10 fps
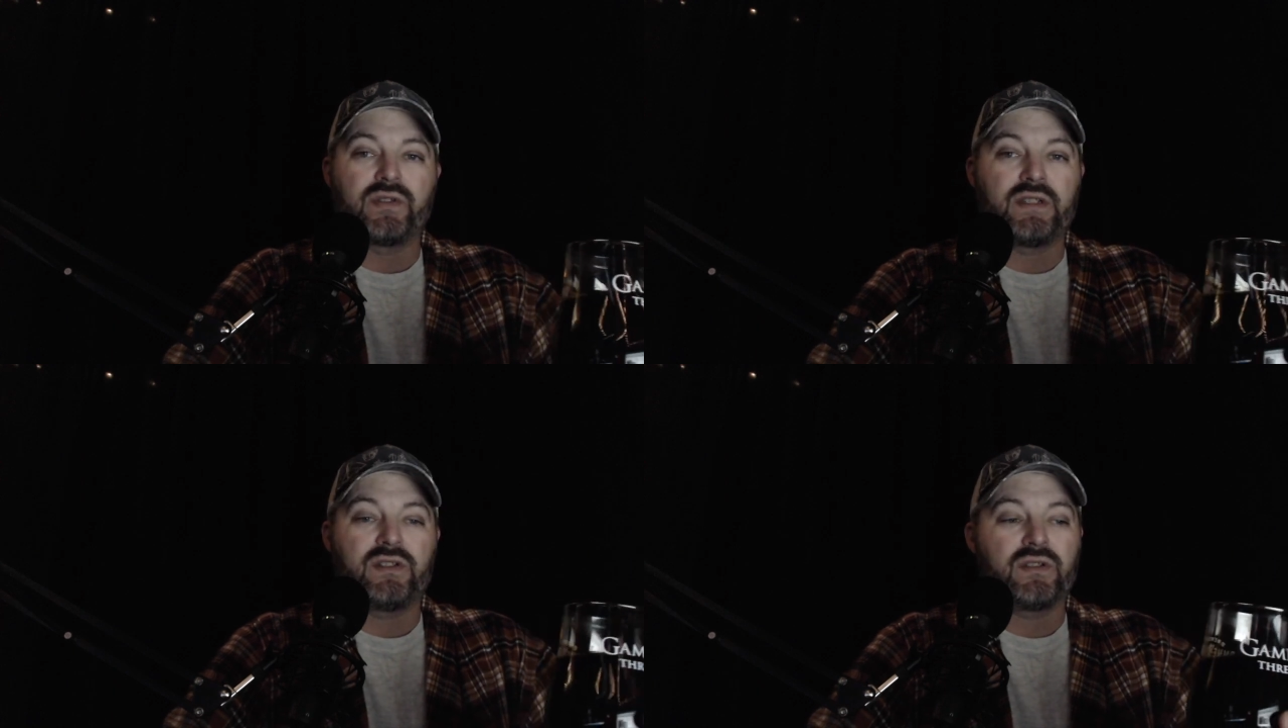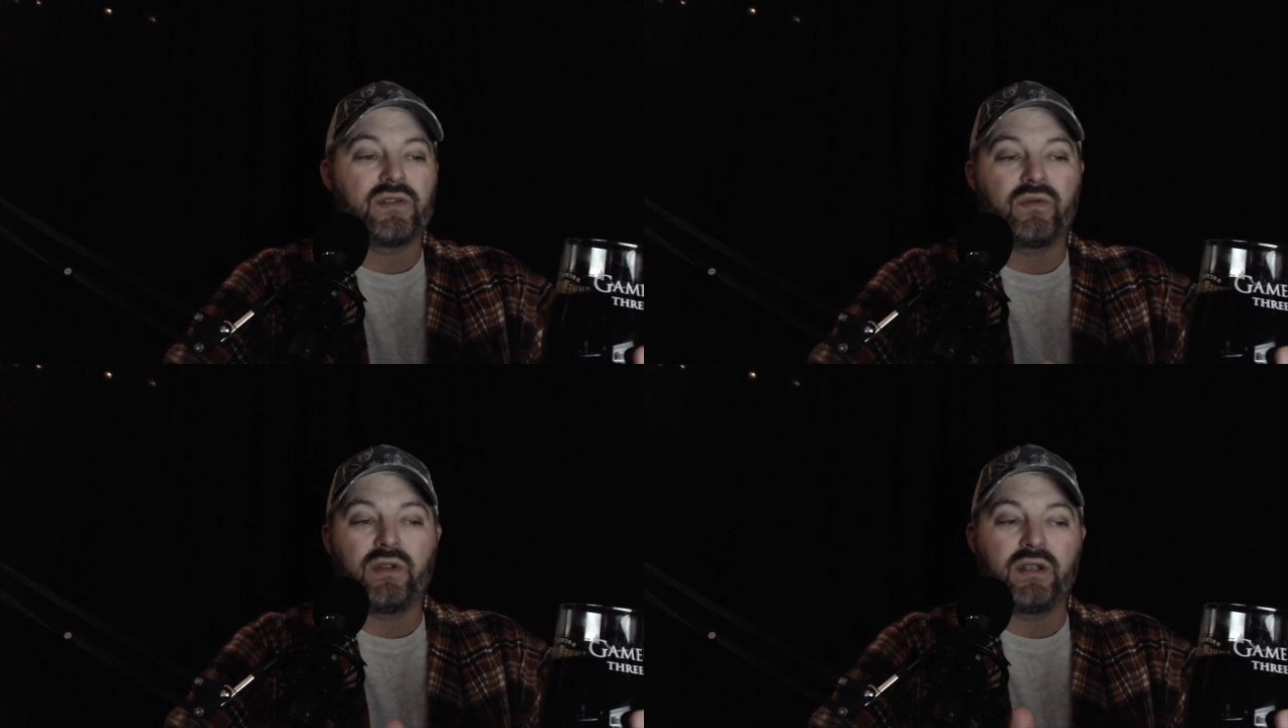It's just
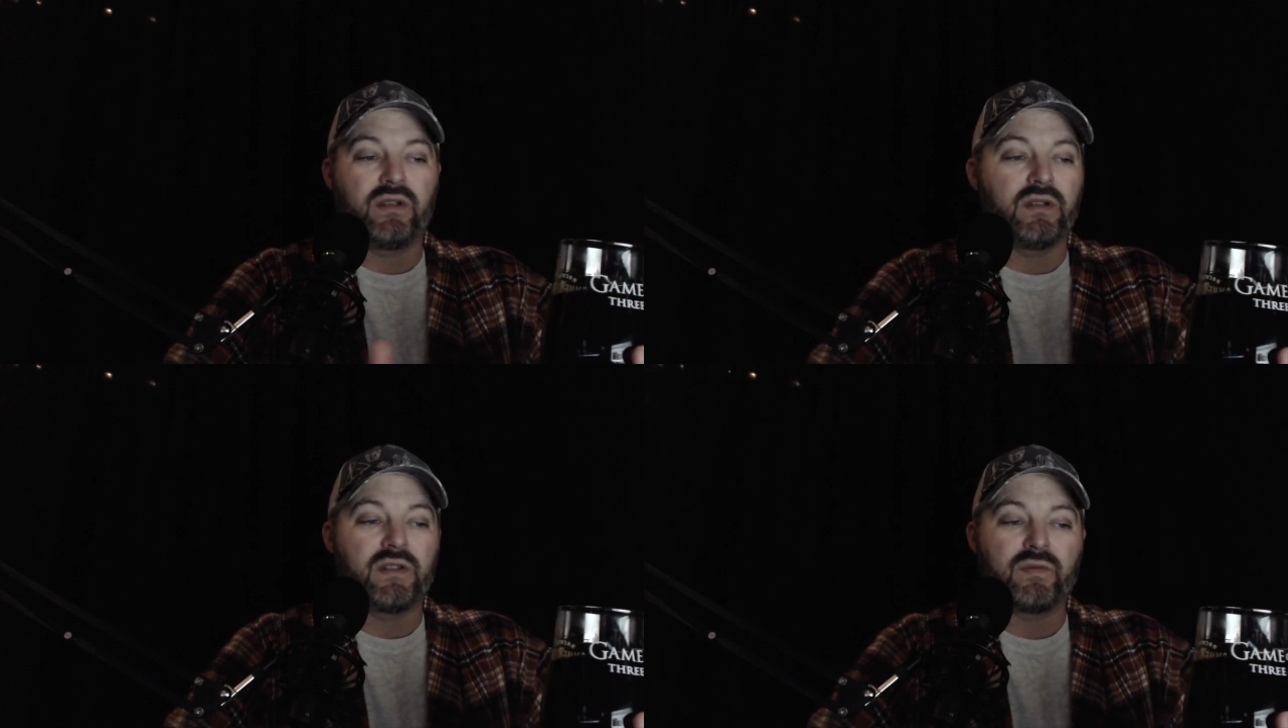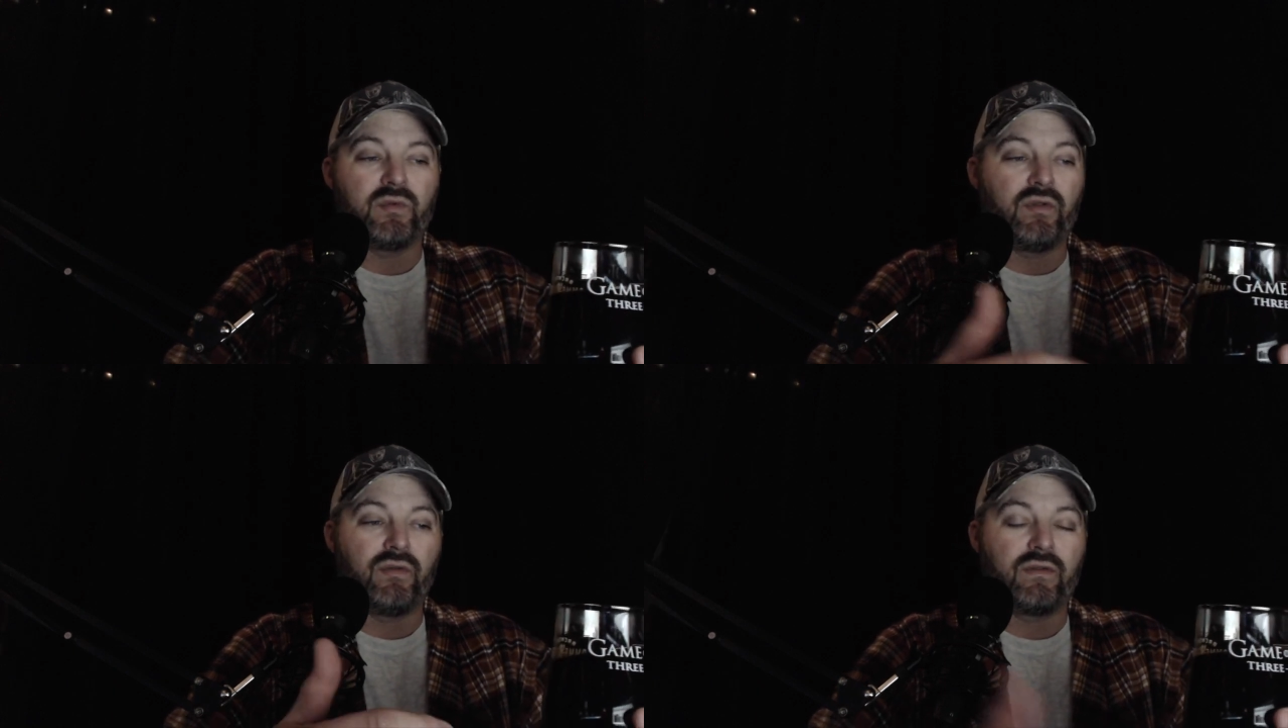a really good,
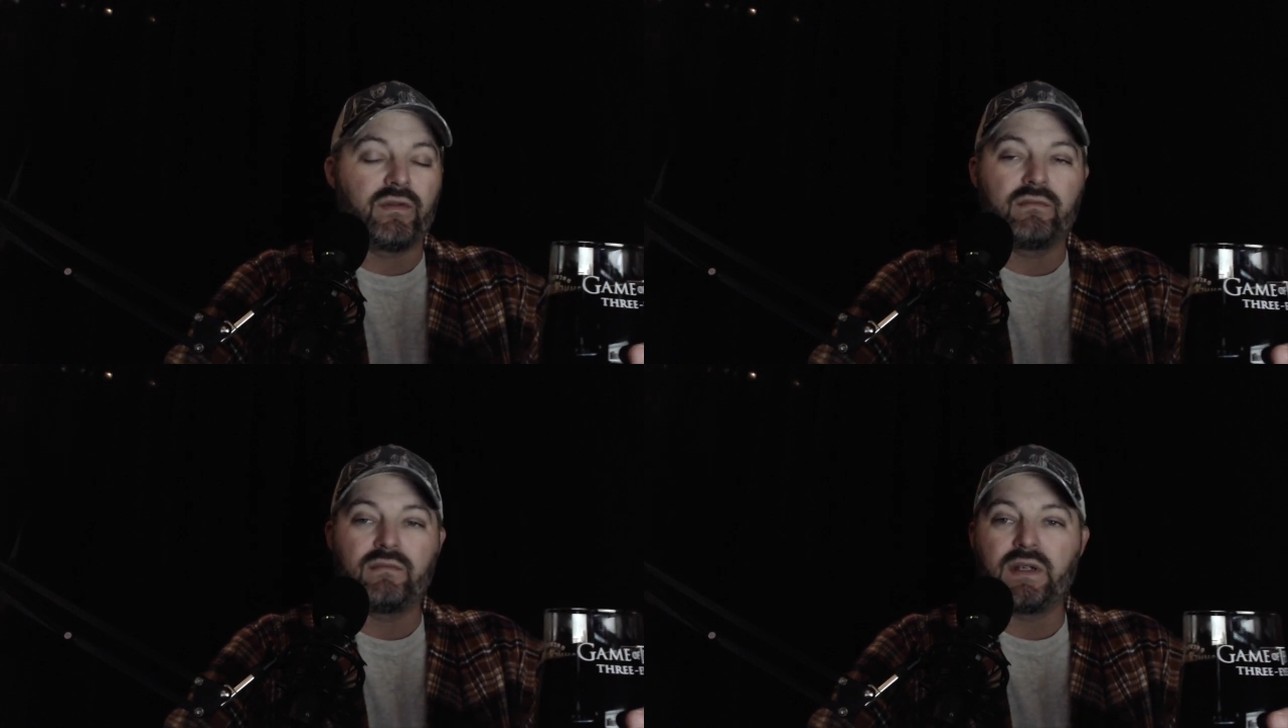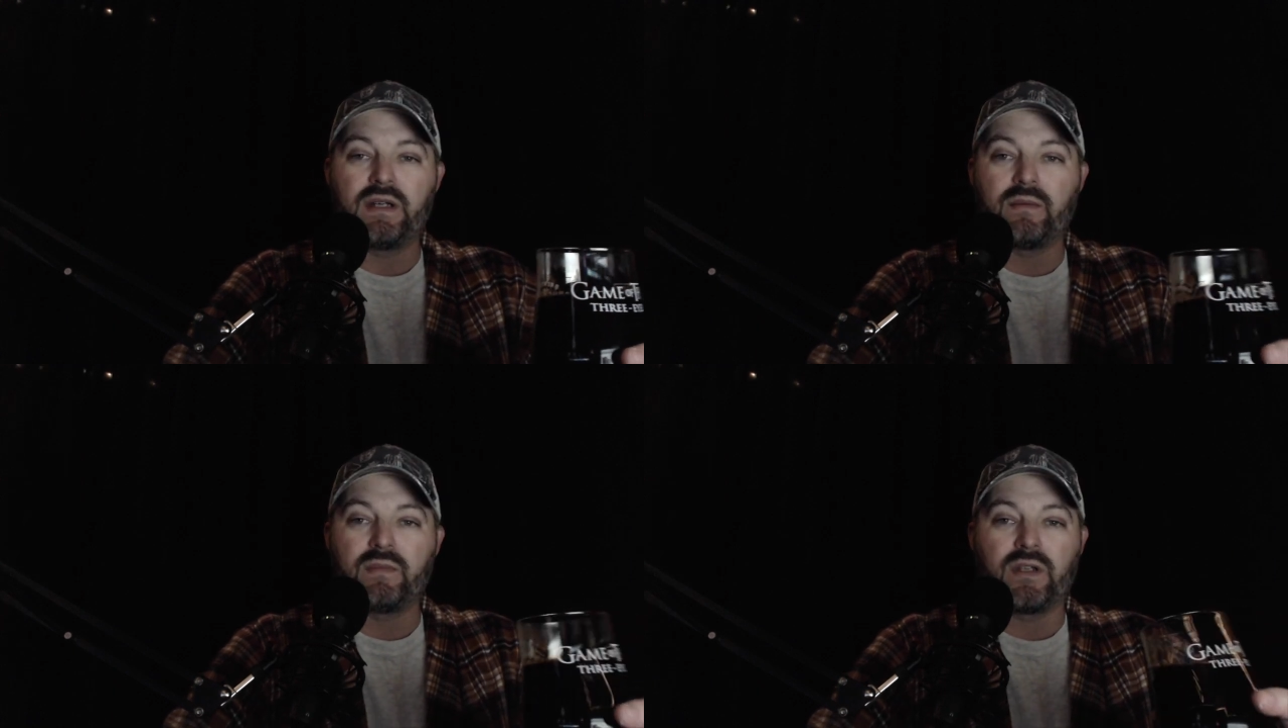smooth
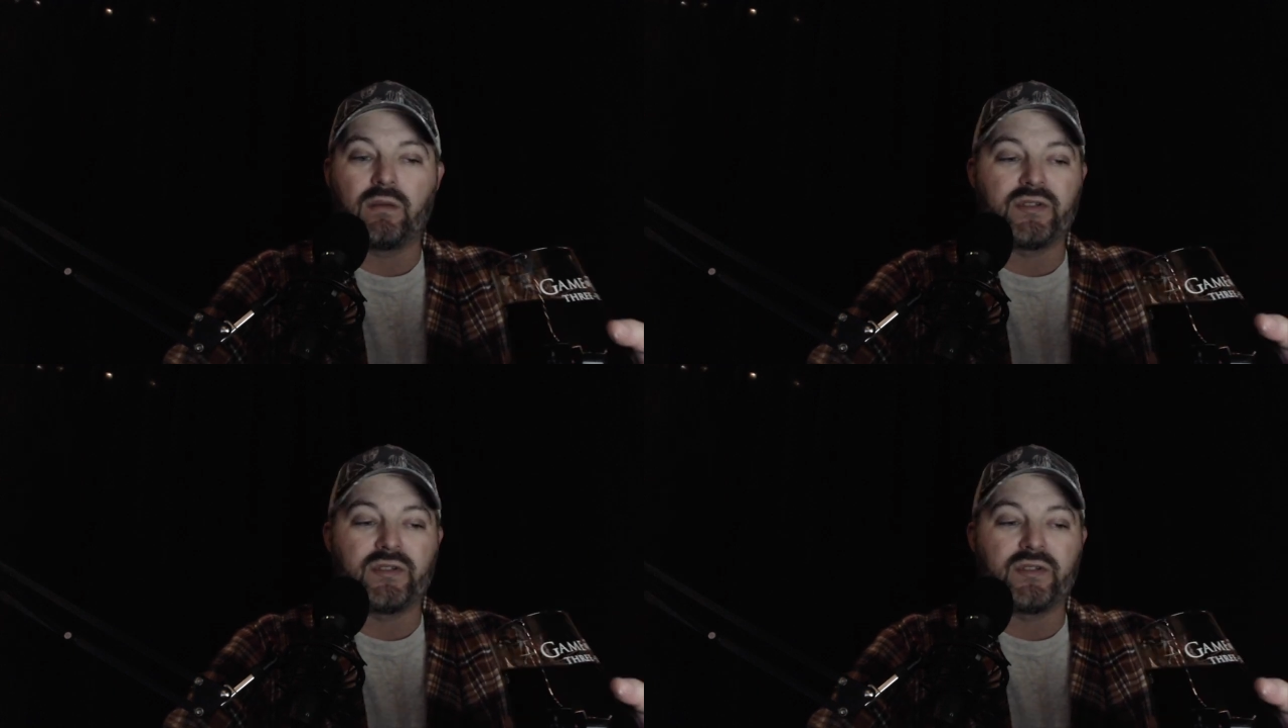double